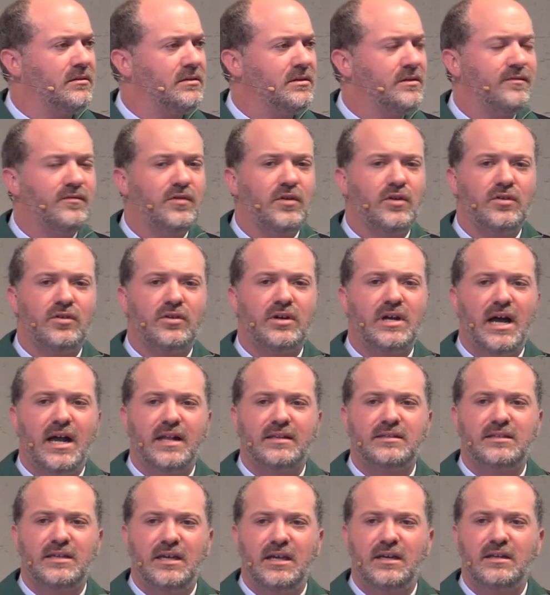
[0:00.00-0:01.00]
to further
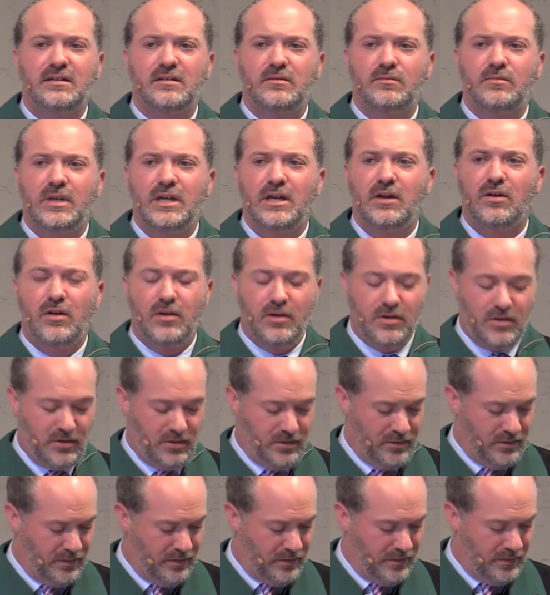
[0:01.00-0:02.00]
God's kingdom here on
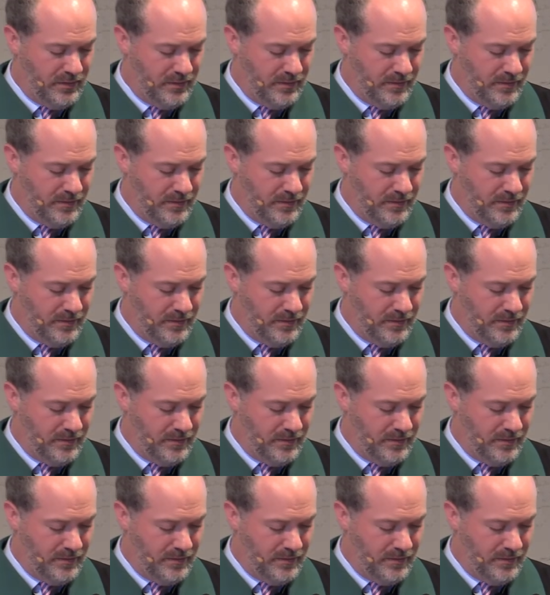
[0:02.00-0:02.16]
earth.